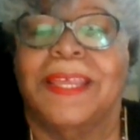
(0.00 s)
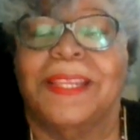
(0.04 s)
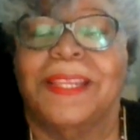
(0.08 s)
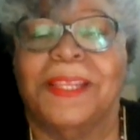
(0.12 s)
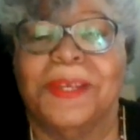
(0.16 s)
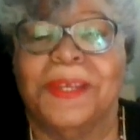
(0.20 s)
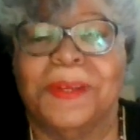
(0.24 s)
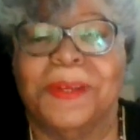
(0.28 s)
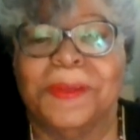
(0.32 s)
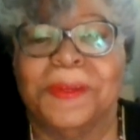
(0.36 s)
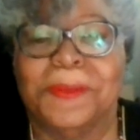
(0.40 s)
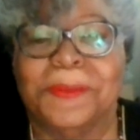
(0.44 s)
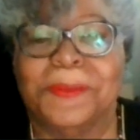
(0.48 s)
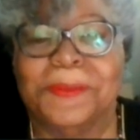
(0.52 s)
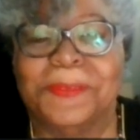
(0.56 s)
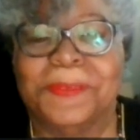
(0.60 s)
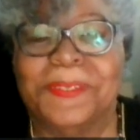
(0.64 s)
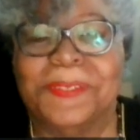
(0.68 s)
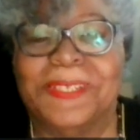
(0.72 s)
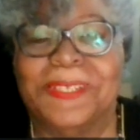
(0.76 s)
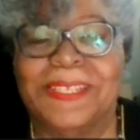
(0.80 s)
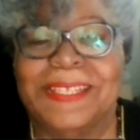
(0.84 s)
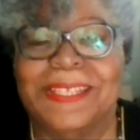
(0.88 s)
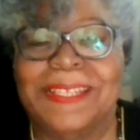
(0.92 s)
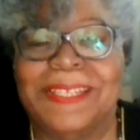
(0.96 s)
Hello,
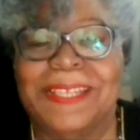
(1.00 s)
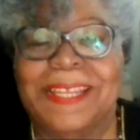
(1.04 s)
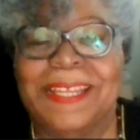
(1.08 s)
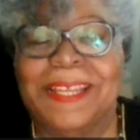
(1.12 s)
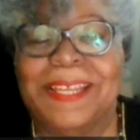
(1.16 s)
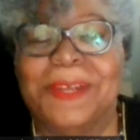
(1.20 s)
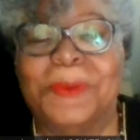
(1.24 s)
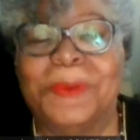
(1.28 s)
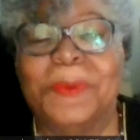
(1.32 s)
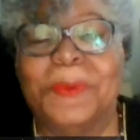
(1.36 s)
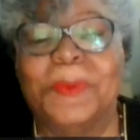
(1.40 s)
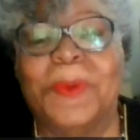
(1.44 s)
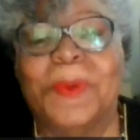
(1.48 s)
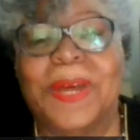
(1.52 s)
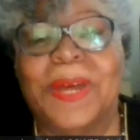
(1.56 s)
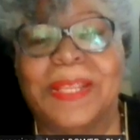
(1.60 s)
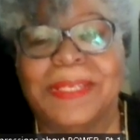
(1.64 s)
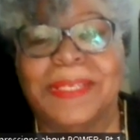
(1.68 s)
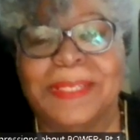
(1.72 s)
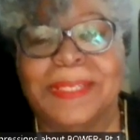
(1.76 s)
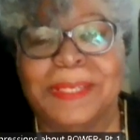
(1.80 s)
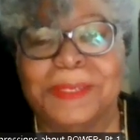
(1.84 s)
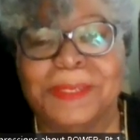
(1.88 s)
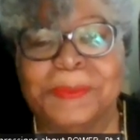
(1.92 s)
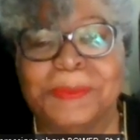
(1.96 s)

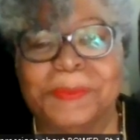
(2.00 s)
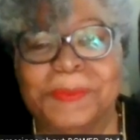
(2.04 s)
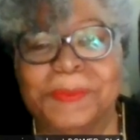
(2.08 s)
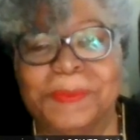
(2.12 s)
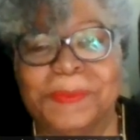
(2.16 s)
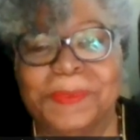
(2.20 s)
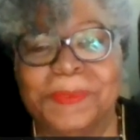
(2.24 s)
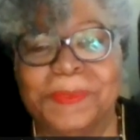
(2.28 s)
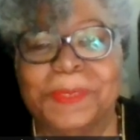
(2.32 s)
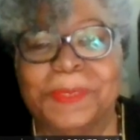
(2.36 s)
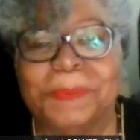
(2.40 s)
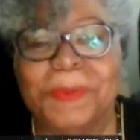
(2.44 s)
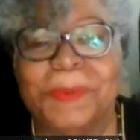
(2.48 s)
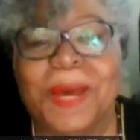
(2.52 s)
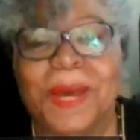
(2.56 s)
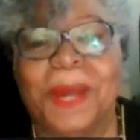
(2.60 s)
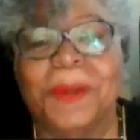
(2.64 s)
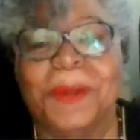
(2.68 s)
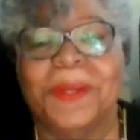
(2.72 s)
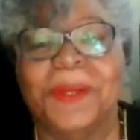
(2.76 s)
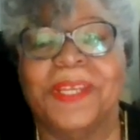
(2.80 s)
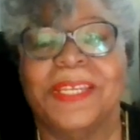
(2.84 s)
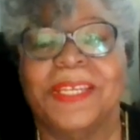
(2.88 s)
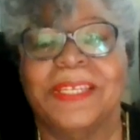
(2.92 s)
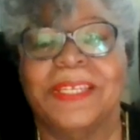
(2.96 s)
welcome to
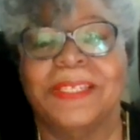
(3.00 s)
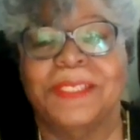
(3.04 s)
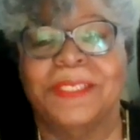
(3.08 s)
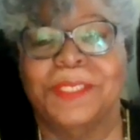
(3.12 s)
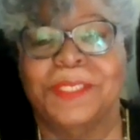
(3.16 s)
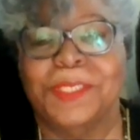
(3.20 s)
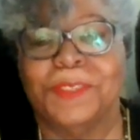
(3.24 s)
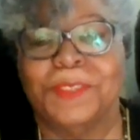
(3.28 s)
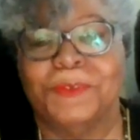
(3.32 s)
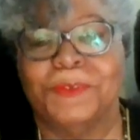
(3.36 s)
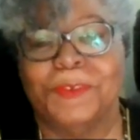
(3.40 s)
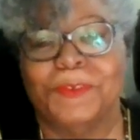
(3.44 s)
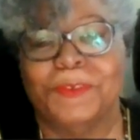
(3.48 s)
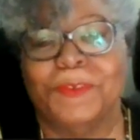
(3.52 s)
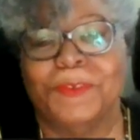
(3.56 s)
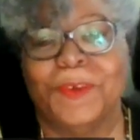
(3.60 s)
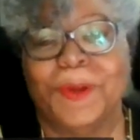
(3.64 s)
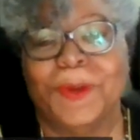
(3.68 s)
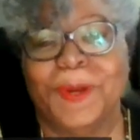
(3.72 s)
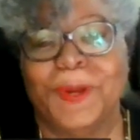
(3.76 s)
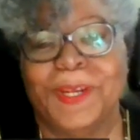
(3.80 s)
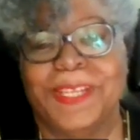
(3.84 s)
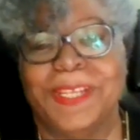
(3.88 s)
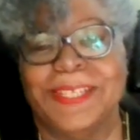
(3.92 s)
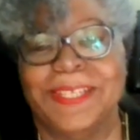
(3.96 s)
Power English for
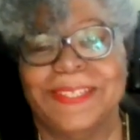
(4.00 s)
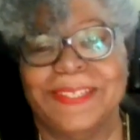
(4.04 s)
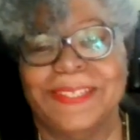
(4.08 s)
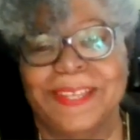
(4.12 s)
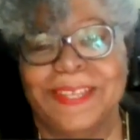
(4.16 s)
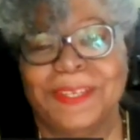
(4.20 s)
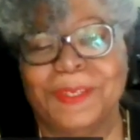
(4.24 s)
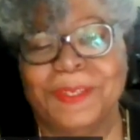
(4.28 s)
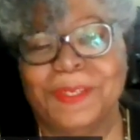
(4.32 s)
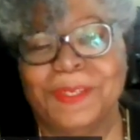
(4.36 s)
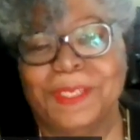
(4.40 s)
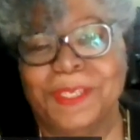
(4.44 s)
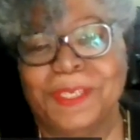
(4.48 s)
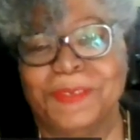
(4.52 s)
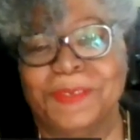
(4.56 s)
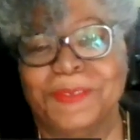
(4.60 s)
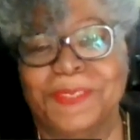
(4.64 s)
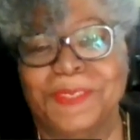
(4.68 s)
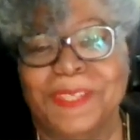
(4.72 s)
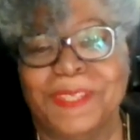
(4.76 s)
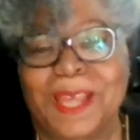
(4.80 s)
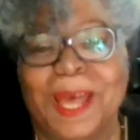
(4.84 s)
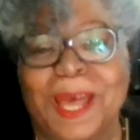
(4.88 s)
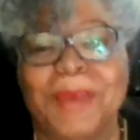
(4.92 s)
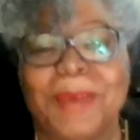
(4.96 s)
Foreign
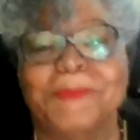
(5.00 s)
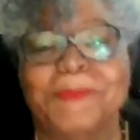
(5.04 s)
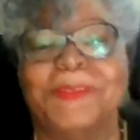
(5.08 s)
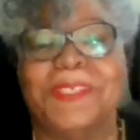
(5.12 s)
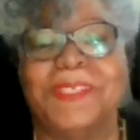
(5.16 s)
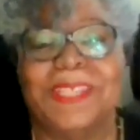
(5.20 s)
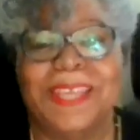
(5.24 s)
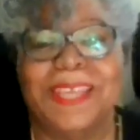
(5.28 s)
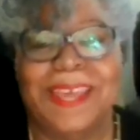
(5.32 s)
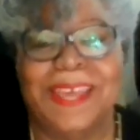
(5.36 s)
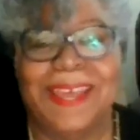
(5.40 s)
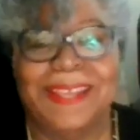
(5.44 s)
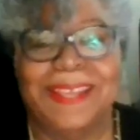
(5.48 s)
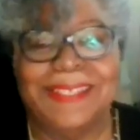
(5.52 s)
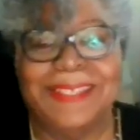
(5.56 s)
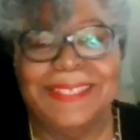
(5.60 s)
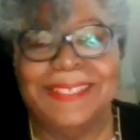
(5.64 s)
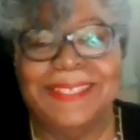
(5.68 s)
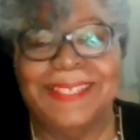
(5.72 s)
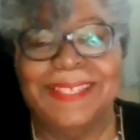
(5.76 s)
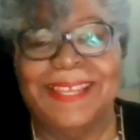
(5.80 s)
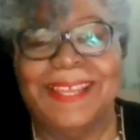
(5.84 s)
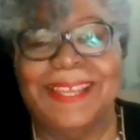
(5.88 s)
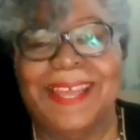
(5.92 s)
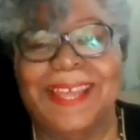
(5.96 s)
Executives. I'm
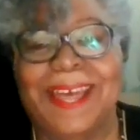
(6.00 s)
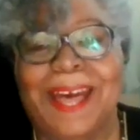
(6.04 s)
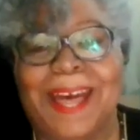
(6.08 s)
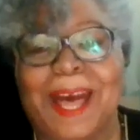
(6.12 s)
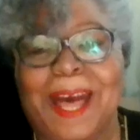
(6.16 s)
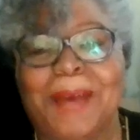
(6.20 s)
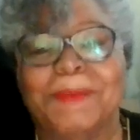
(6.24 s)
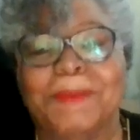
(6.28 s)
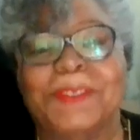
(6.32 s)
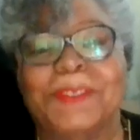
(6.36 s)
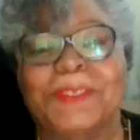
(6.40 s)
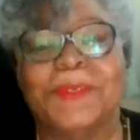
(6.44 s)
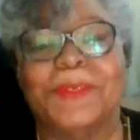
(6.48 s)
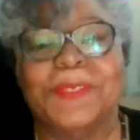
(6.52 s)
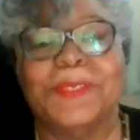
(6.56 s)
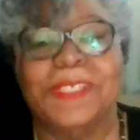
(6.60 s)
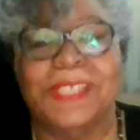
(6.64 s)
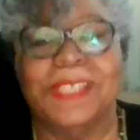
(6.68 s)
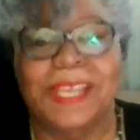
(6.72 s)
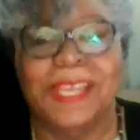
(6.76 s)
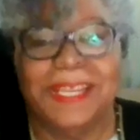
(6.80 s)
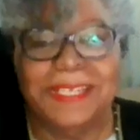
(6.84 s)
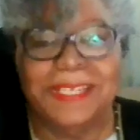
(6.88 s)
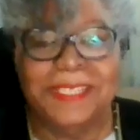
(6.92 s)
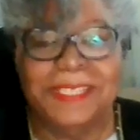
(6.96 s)
Deanne. I'm so
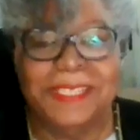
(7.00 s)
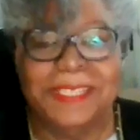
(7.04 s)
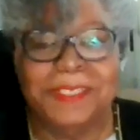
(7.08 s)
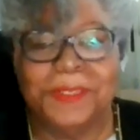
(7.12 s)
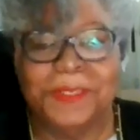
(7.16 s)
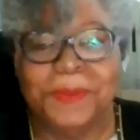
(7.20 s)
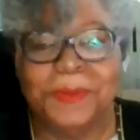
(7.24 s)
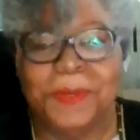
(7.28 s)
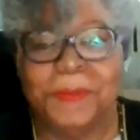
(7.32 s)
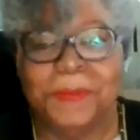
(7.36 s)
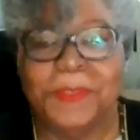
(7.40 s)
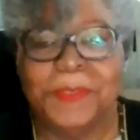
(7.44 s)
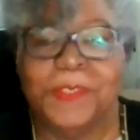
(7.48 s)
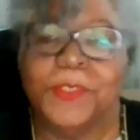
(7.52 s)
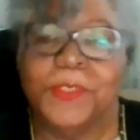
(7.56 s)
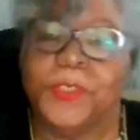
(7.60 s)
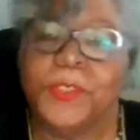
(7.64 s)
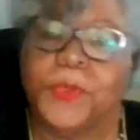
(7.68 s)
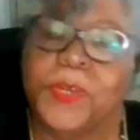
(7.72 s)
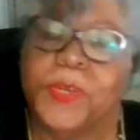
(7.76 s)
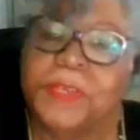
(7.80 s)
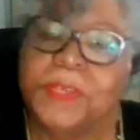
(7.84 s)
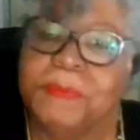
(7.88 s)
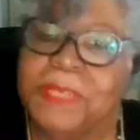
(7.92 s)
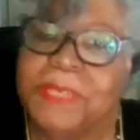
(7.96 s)
delighted that you're able to
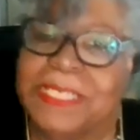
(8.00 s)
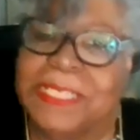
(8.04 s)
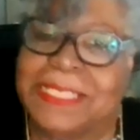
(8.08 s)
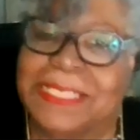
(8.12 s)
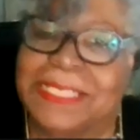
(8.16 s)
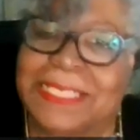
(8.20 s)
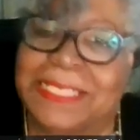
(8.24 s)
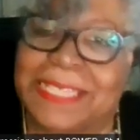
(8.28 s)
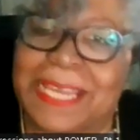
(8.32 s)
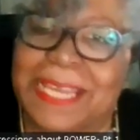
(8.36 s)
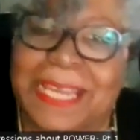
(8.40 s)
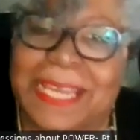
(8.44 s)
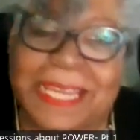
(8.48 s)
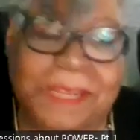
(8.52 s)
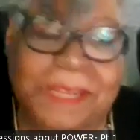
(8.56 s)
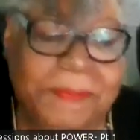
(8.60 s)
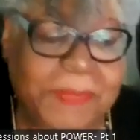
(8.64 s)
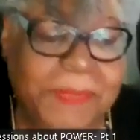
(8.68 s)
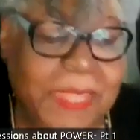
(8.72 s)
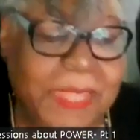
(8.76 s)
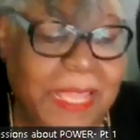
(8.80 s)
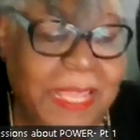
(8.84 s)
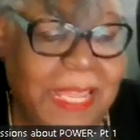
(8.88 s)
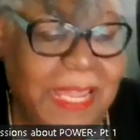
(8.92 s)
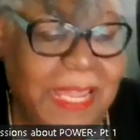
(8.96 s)
join me today.